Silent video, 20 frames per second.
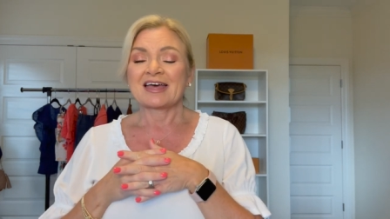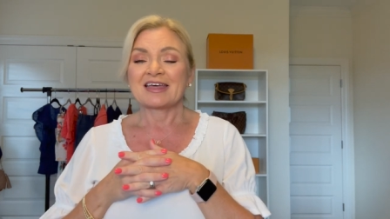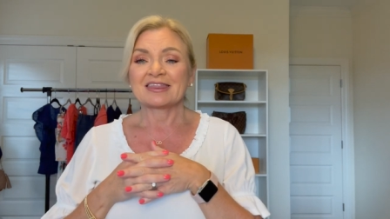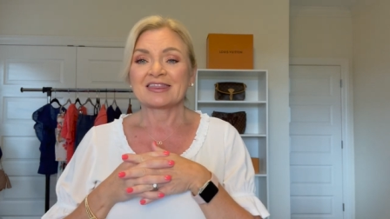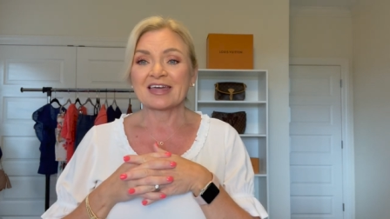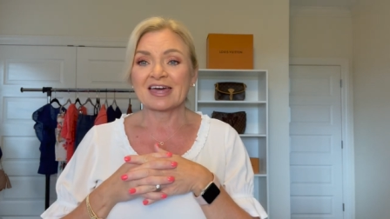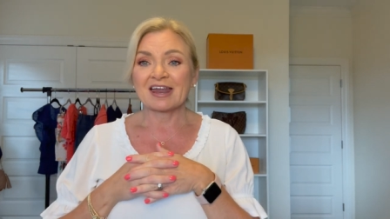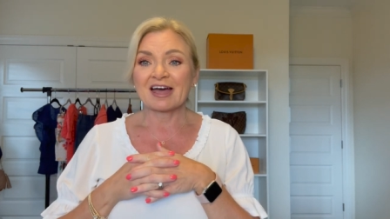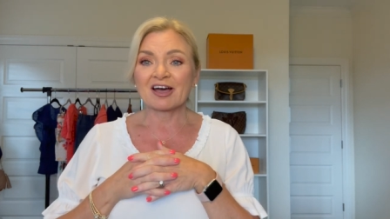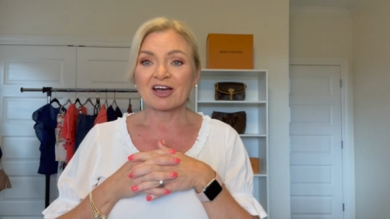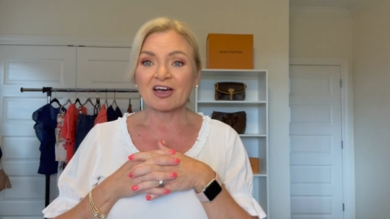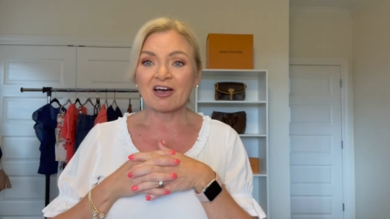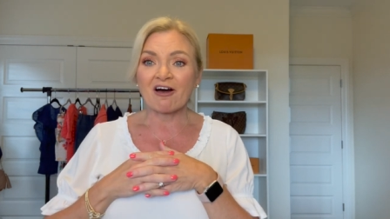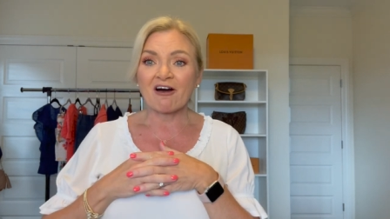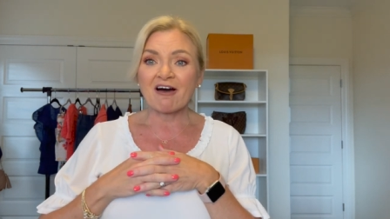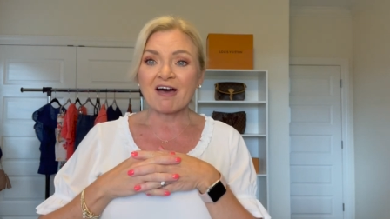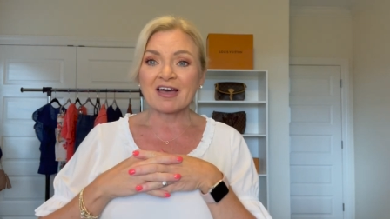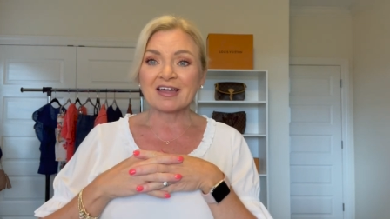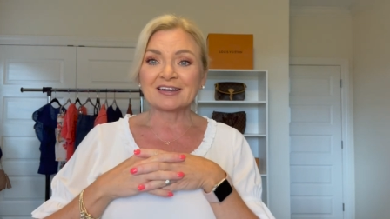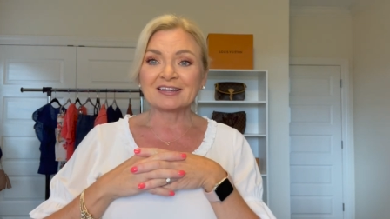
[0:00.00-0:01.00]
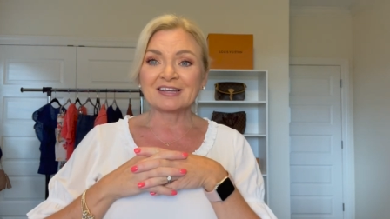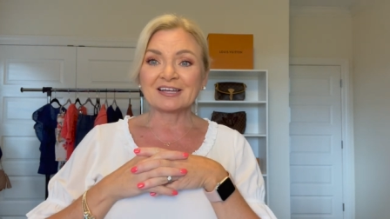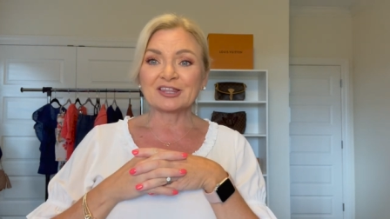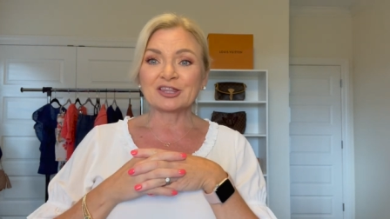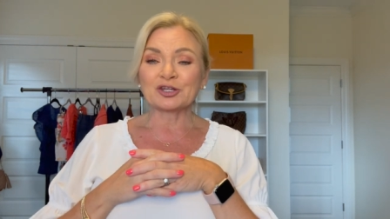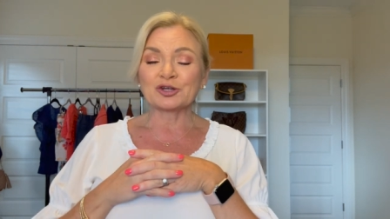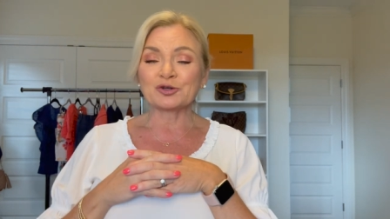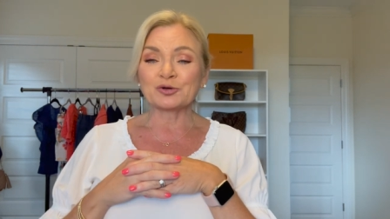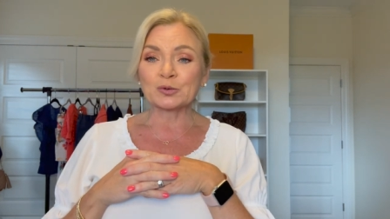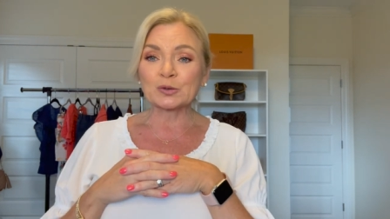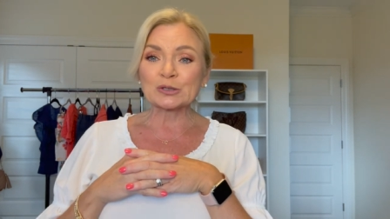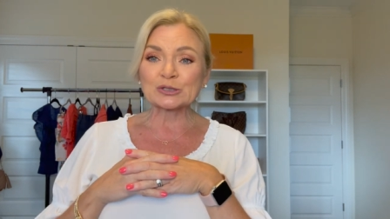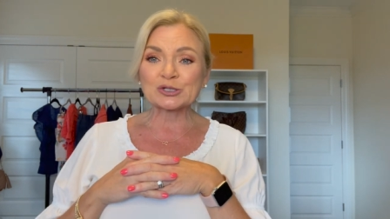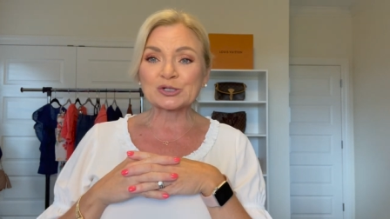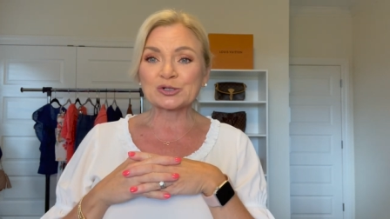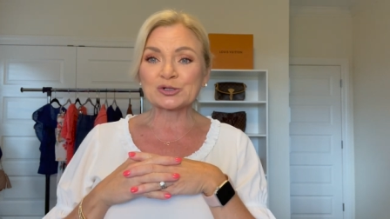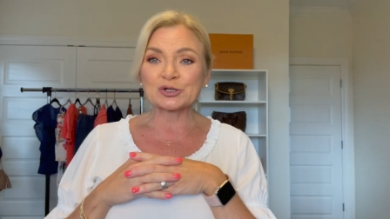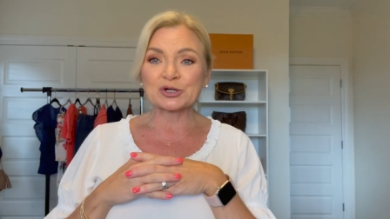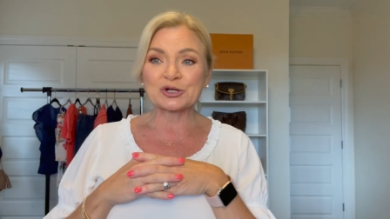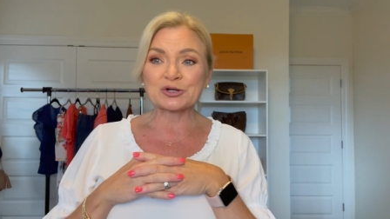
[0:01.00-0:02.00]
that I got in the
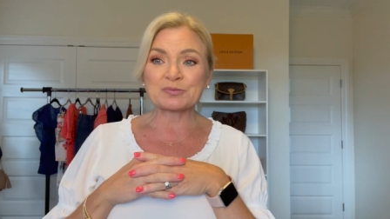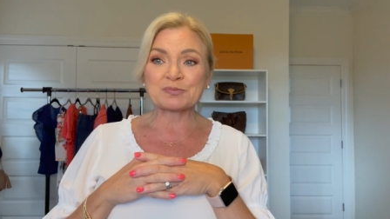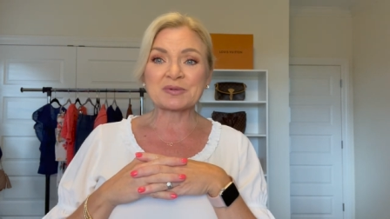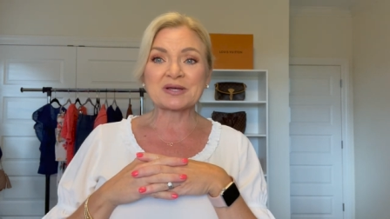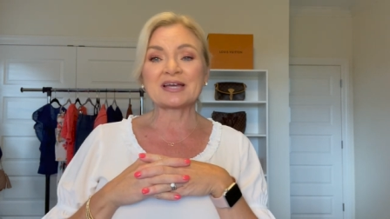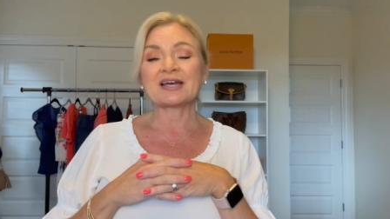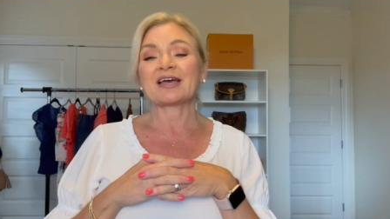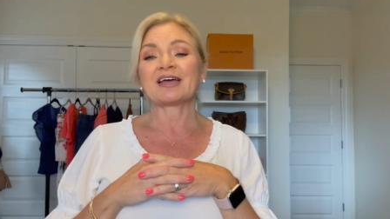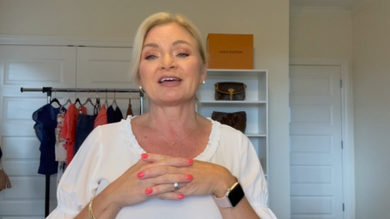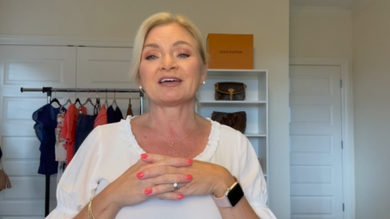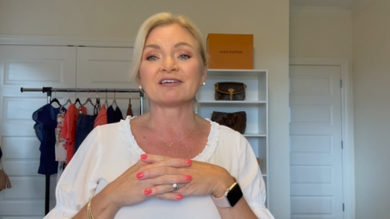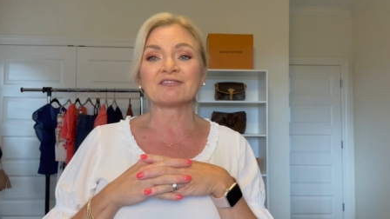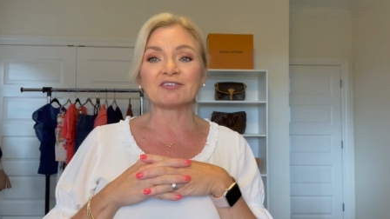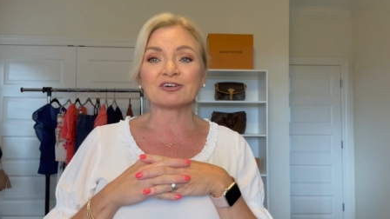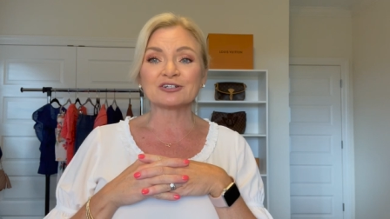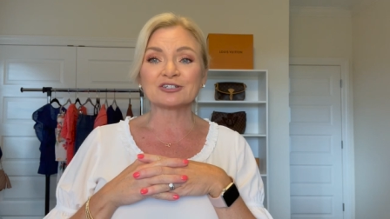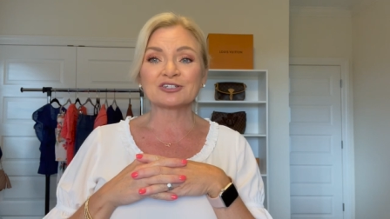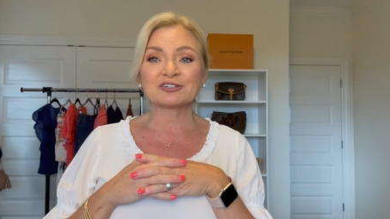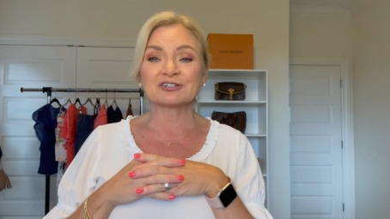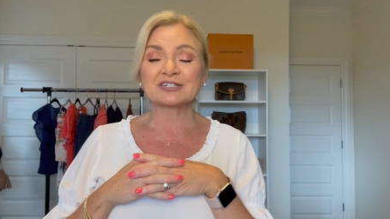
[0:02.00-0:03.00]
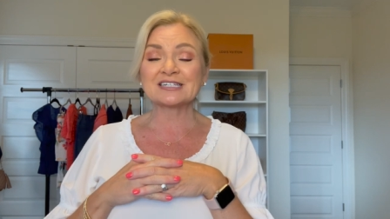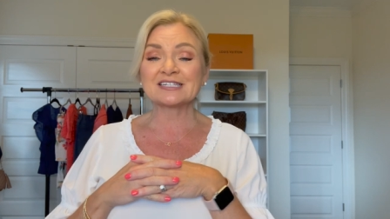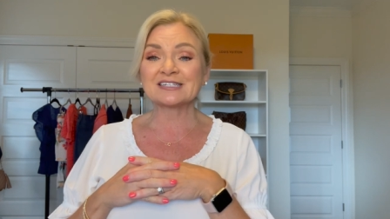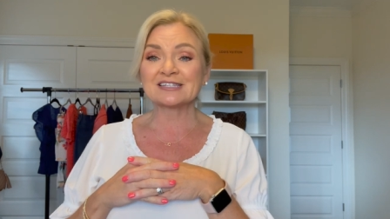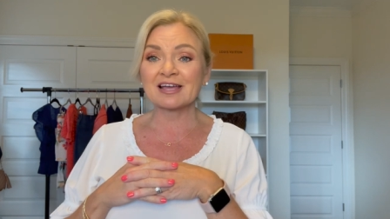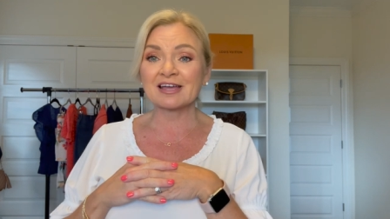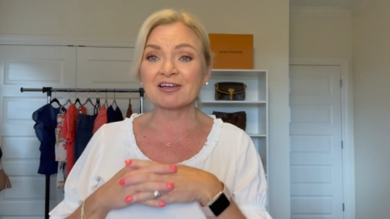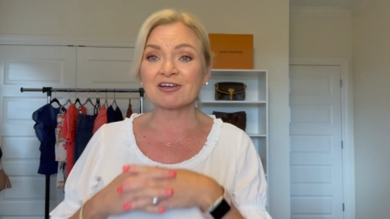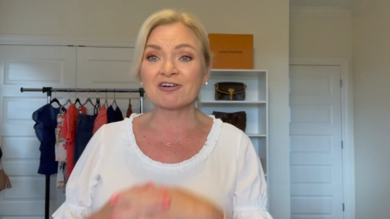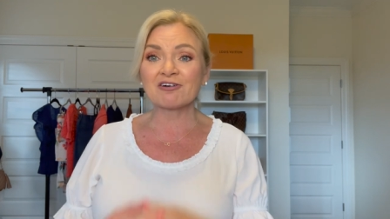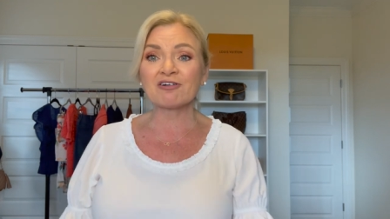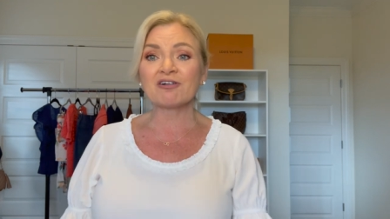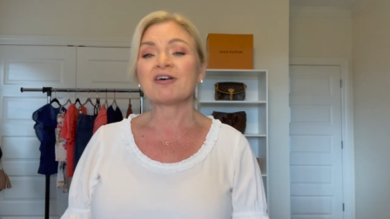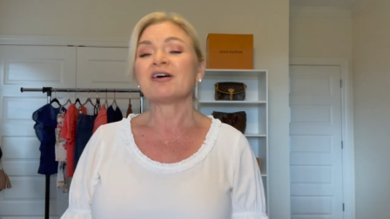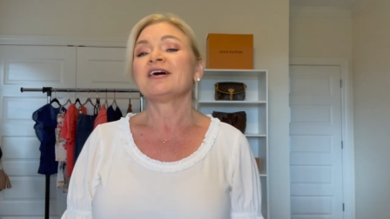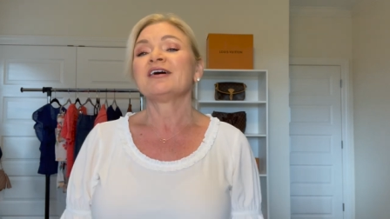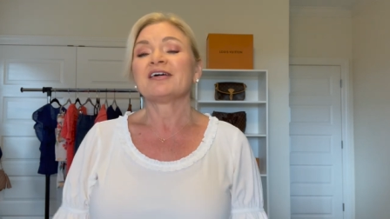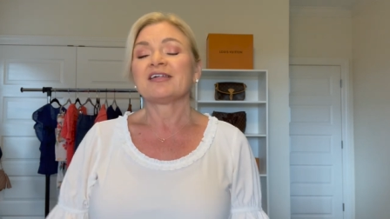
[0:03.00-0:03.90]
Nordstrom anniversary sale,